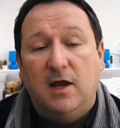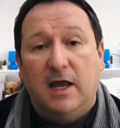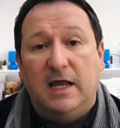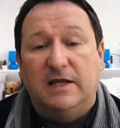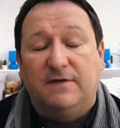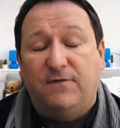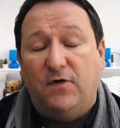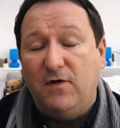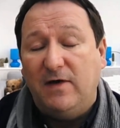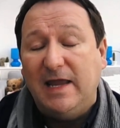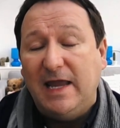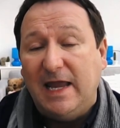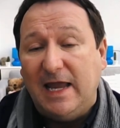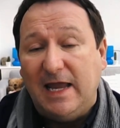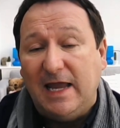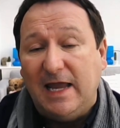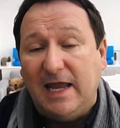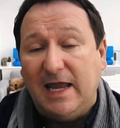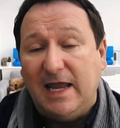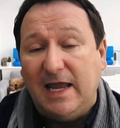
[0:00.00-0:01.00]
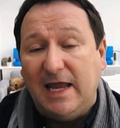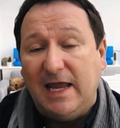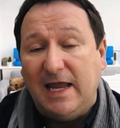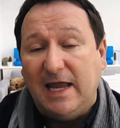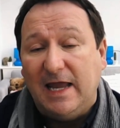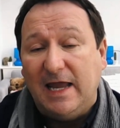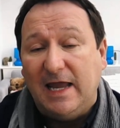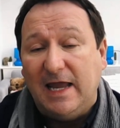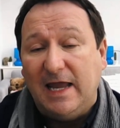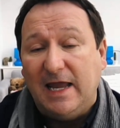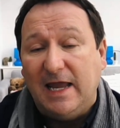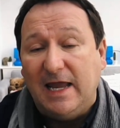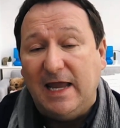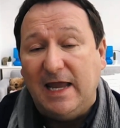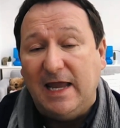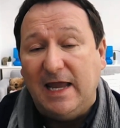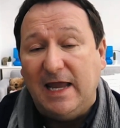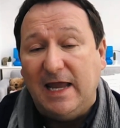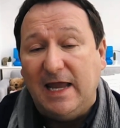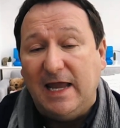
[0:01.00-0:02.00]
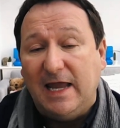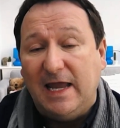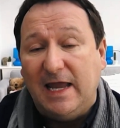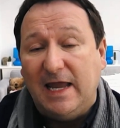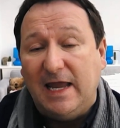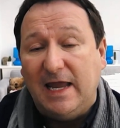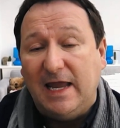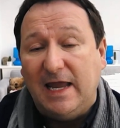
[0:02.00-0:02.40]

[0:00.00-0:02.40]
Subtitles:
It's very easy, so it's very practical